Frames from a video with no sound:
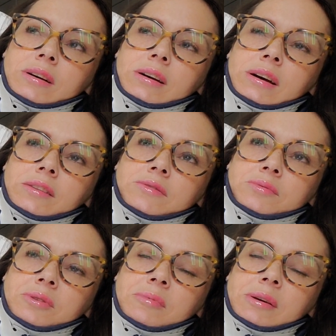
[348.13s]
I just
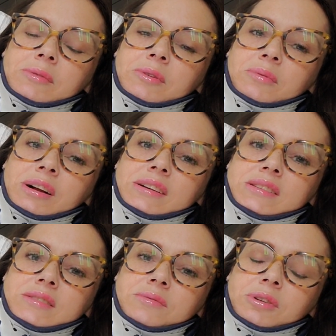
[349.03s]
want to be able to
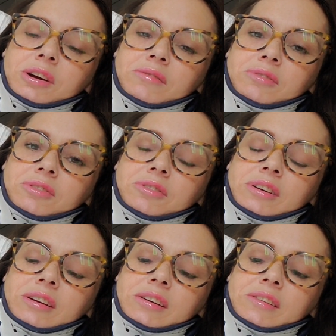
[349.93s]
rest and recover,
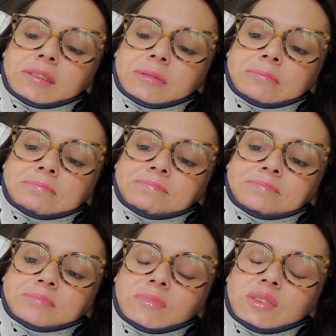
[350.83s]
and um,
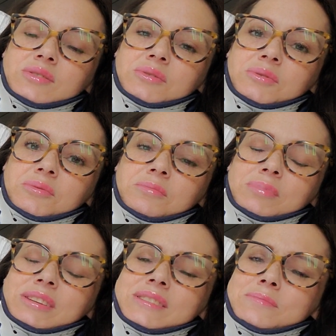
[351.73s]
so
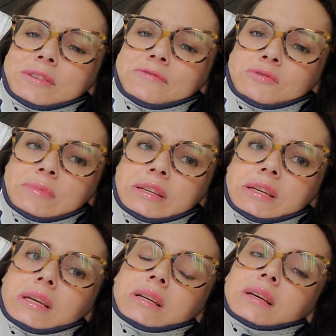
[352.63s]
please pray for
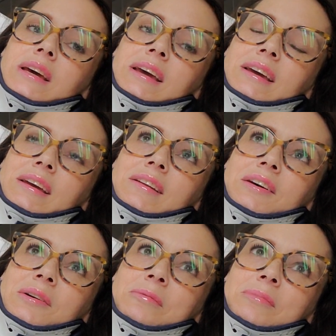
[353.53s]
me, and
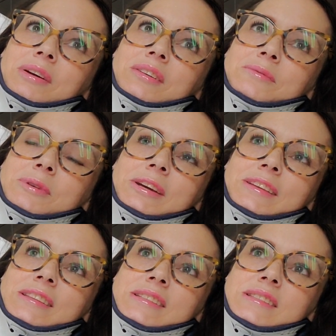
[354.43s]
um, pray
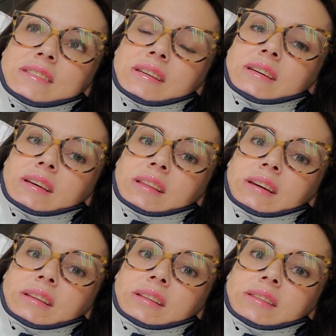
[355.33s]
that this is it,
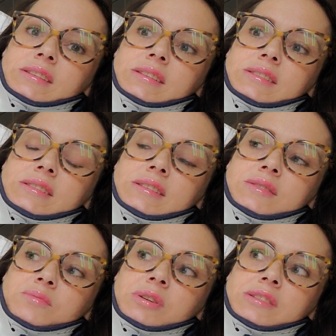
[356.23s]
like that this
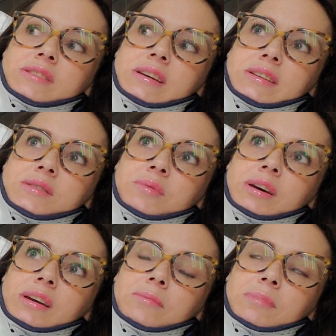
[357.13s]
is what takes
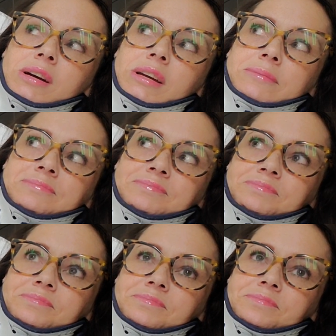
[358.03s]
away my
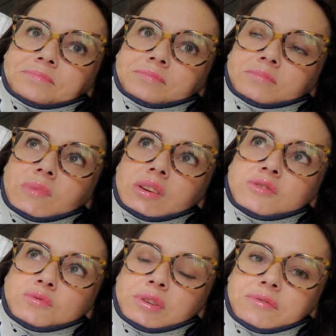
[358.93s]

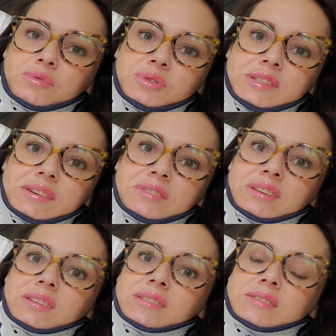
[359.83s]
twenty-four
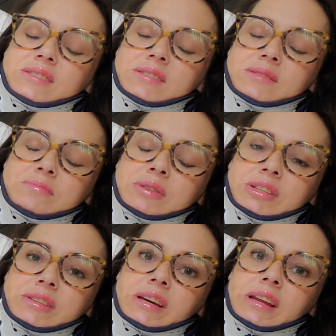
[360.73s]
seven de
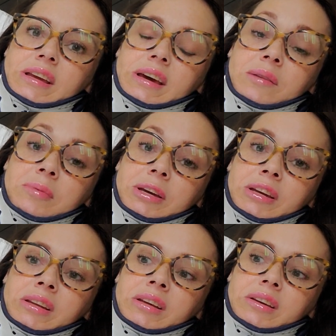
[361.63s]
debilitating head
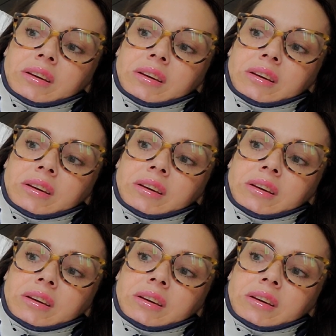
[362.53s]
pain,